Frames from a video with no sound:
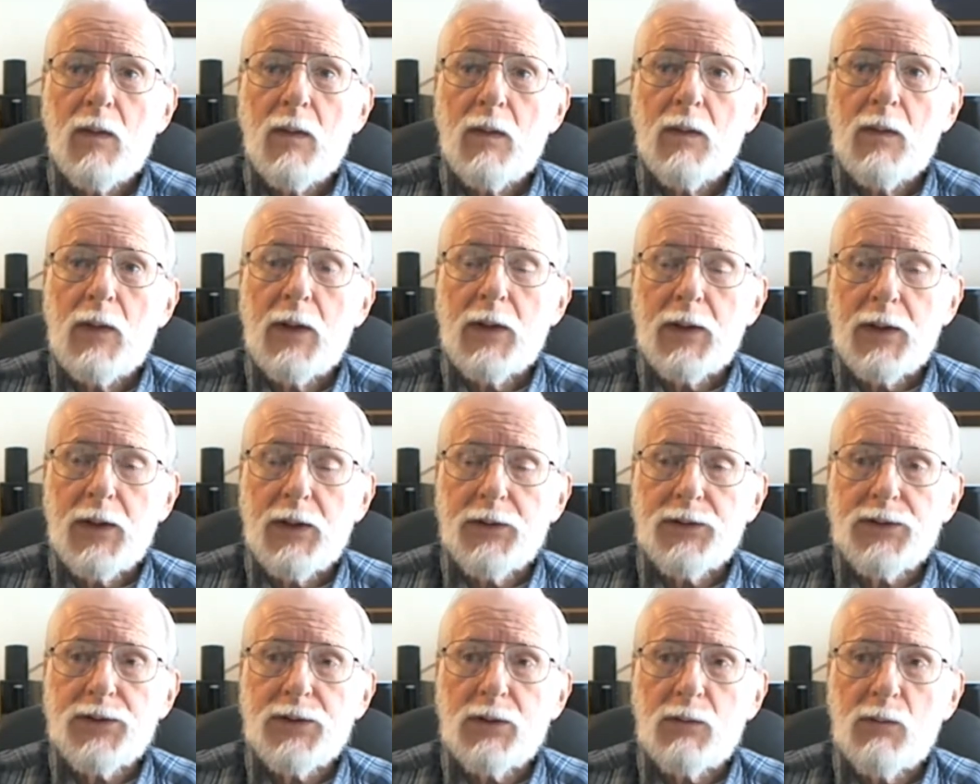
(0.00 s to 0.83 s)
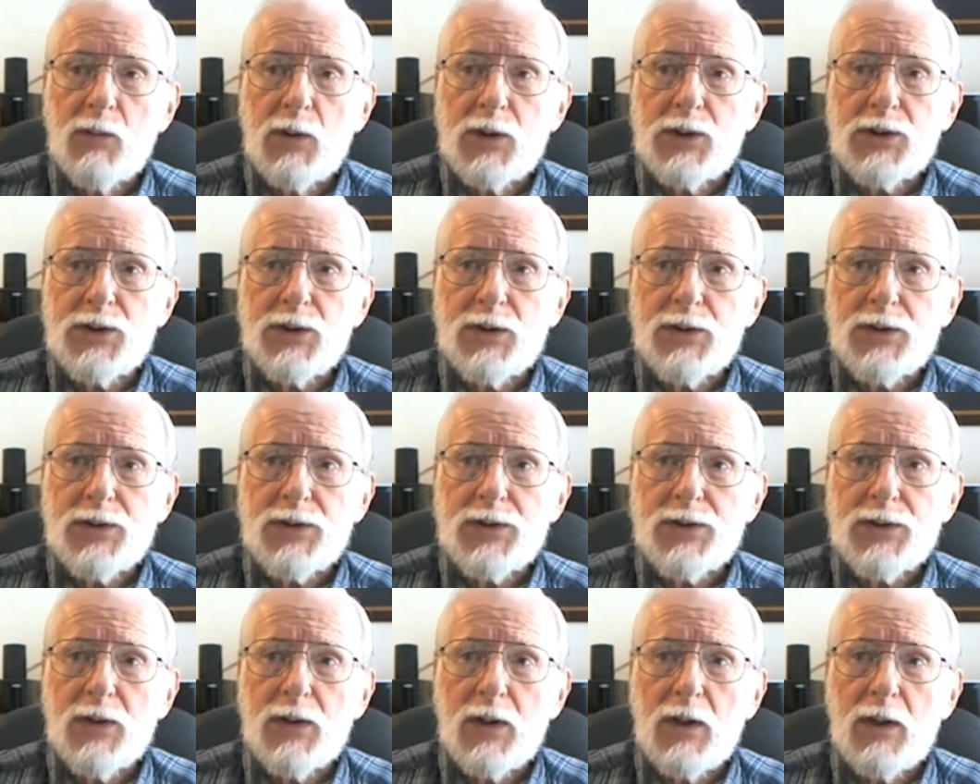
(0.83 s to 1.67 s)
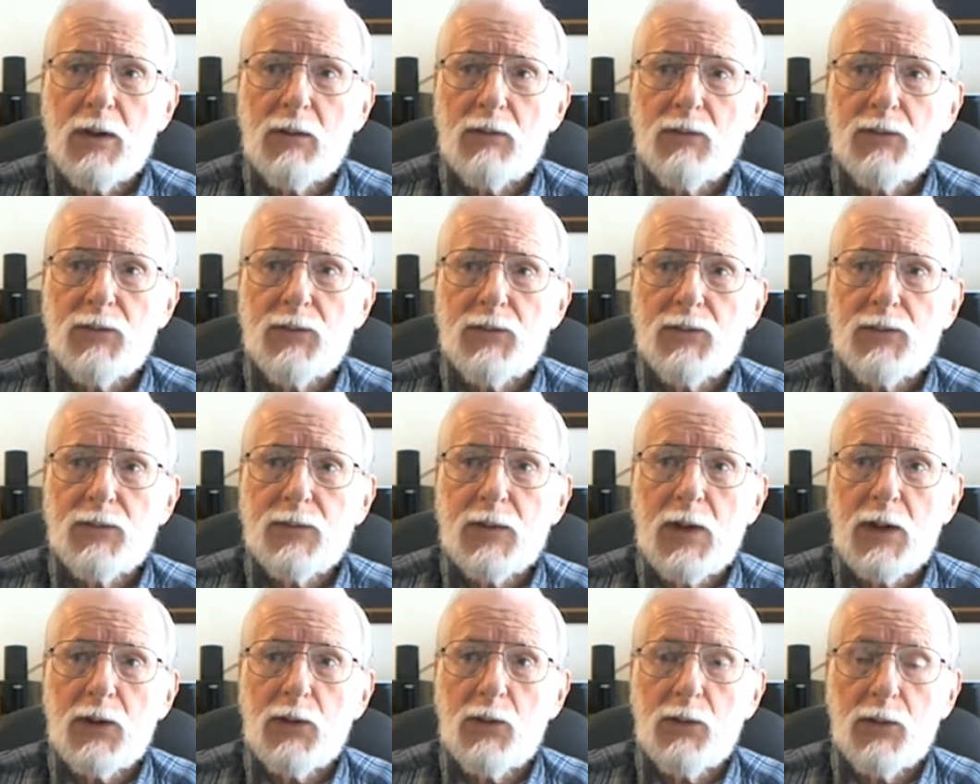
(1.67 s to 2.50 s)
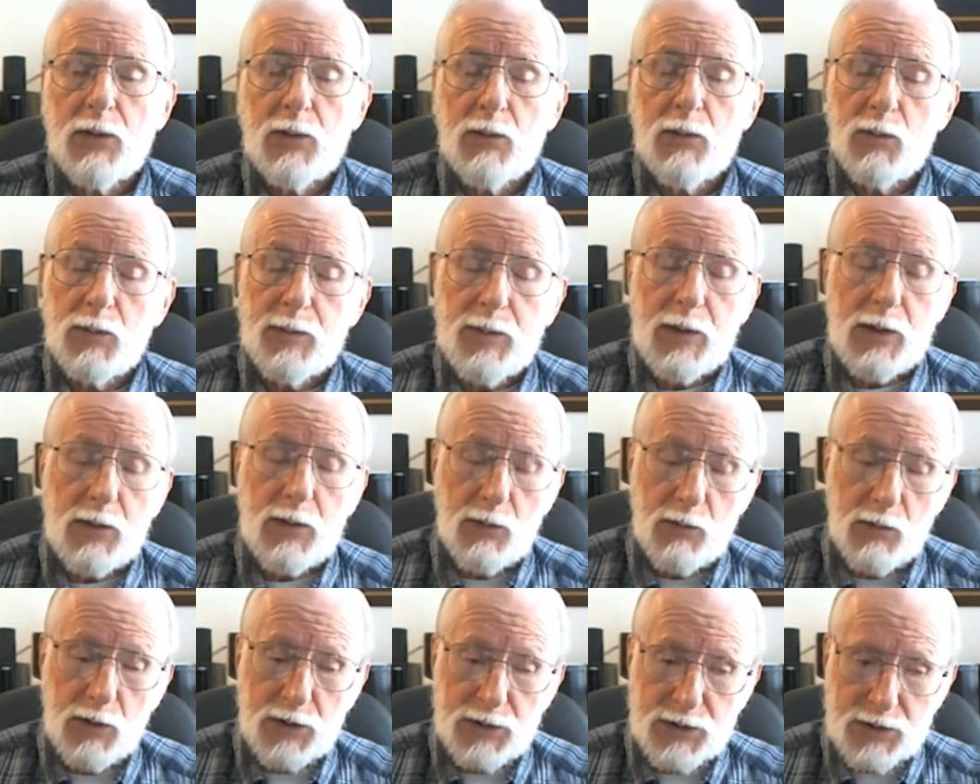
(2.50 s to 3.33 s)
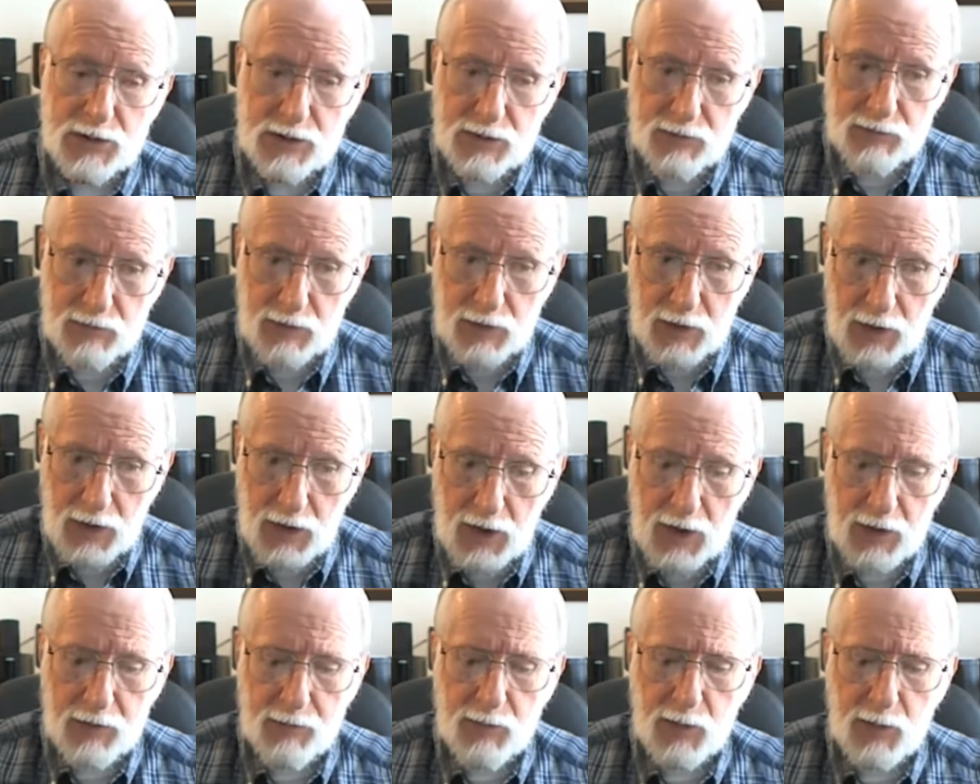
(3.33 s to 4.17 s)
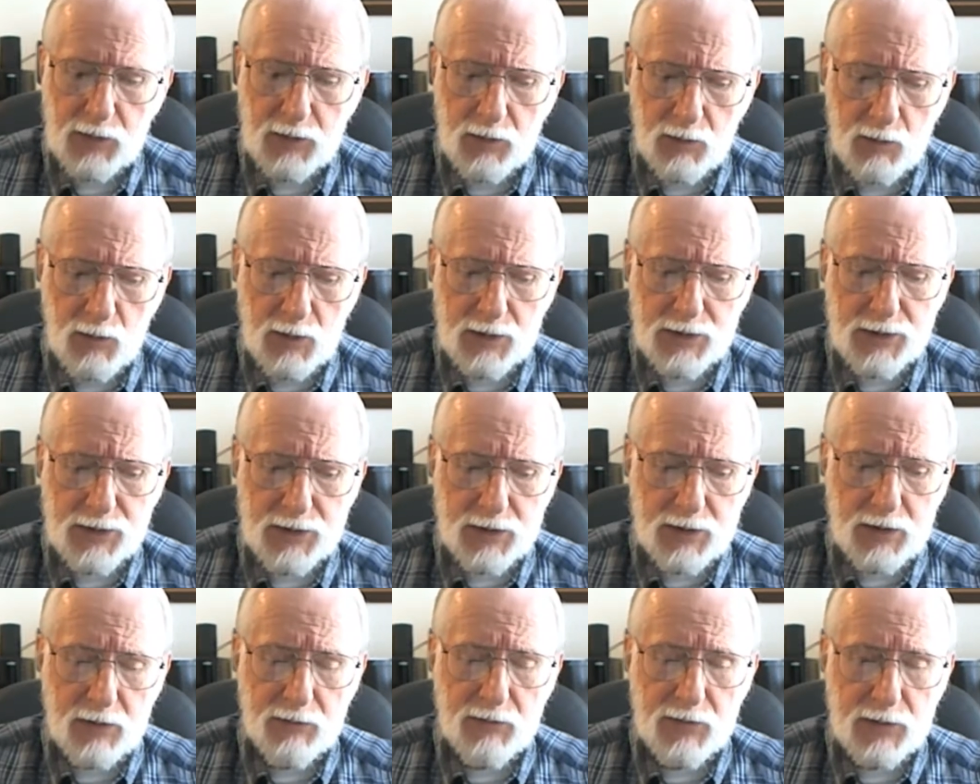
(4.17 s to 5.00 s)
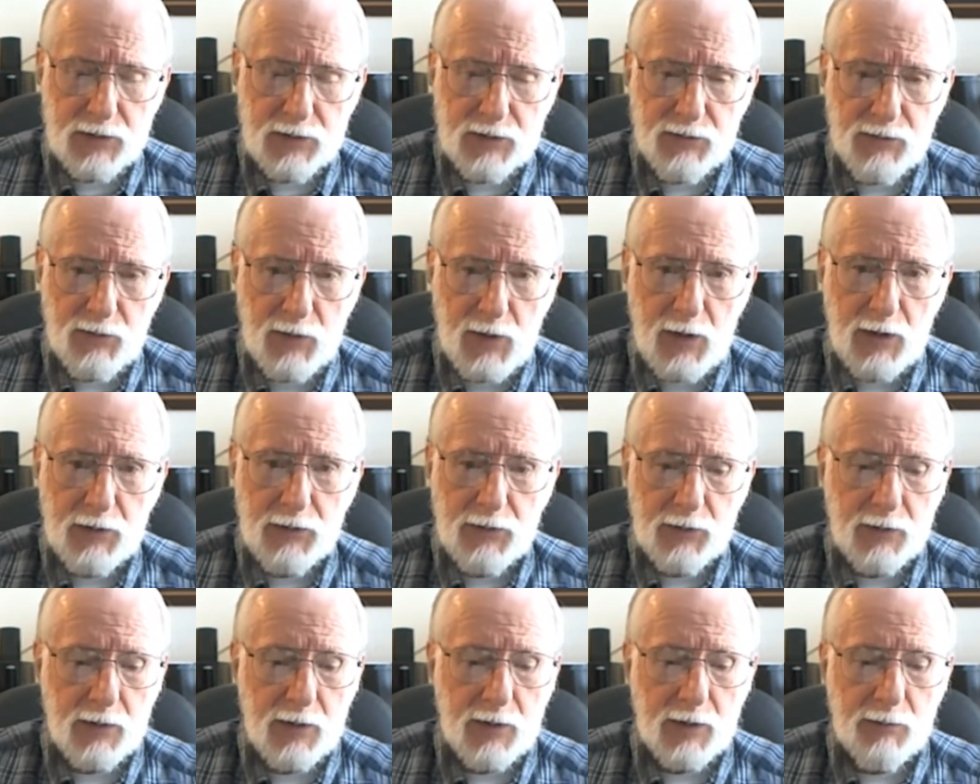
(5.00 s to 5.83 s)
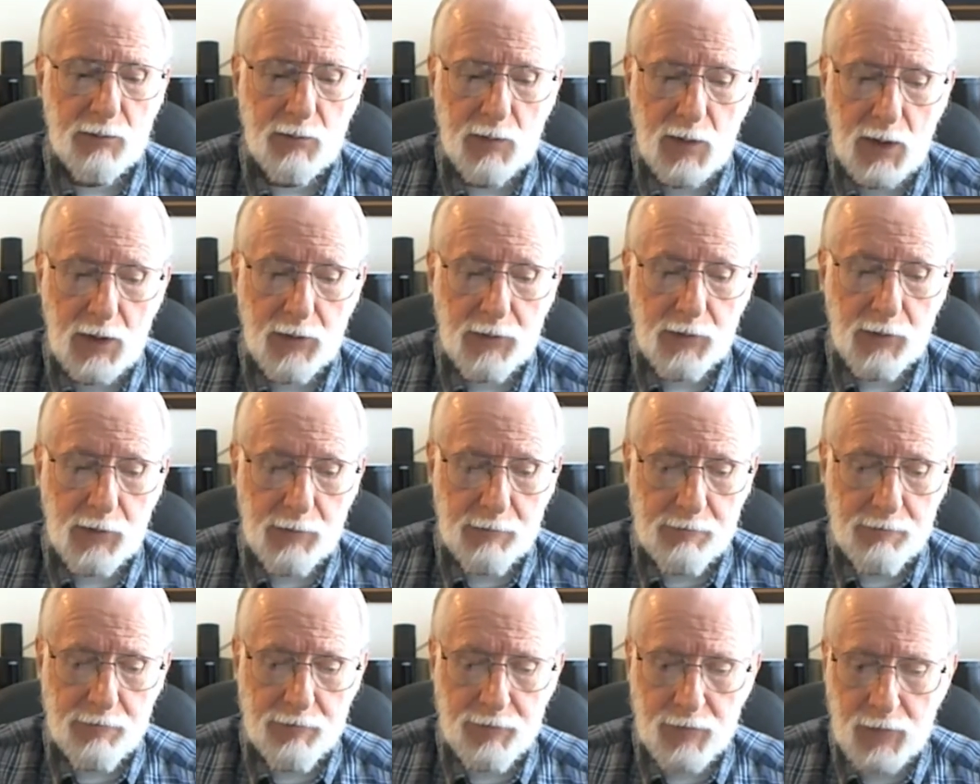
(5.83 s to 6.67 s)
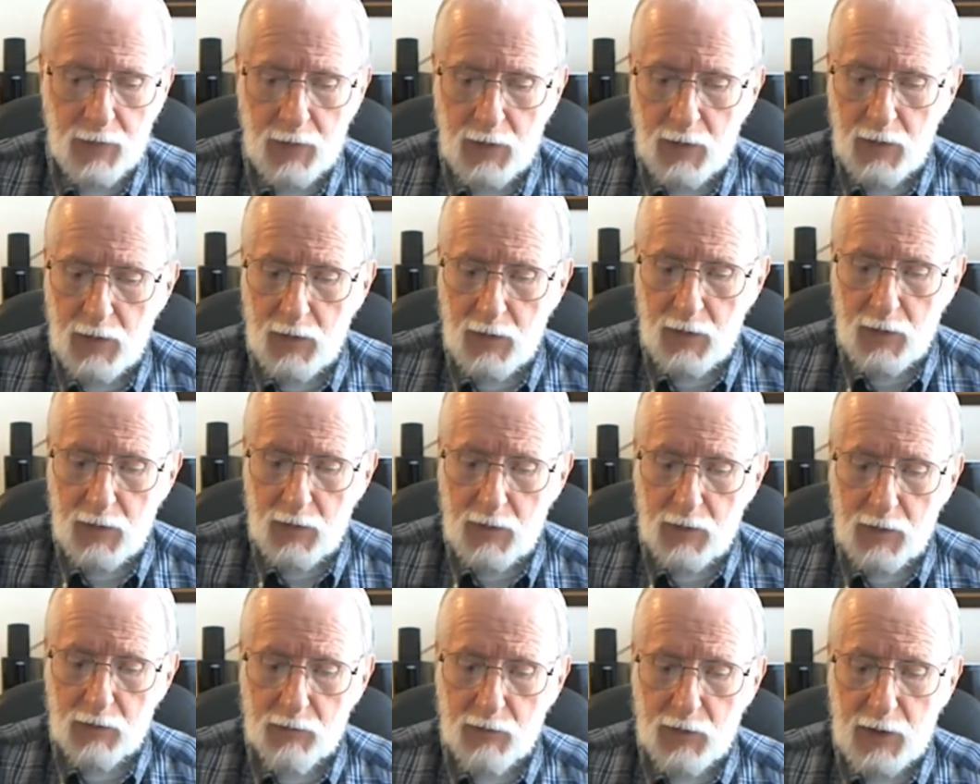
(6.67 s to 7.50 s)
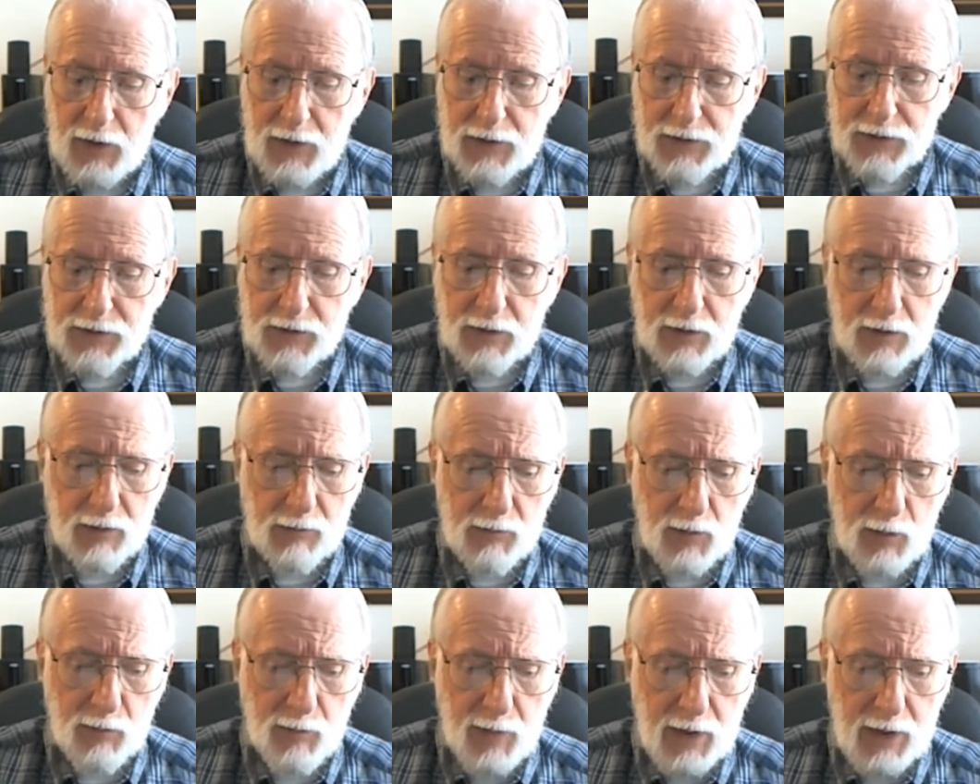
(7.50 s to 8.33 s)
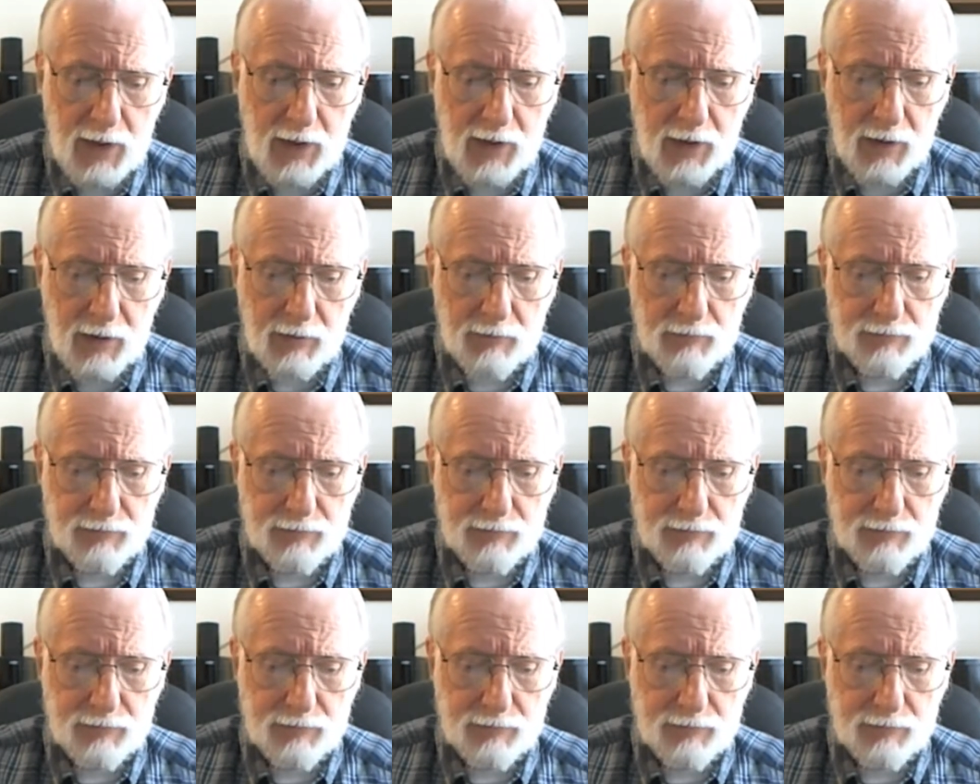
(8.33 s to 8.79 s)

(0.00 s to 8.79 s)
against the wishes of, not only that would be the wishes of God, but the wishes of his father and mother, of Isaac and Rebekah,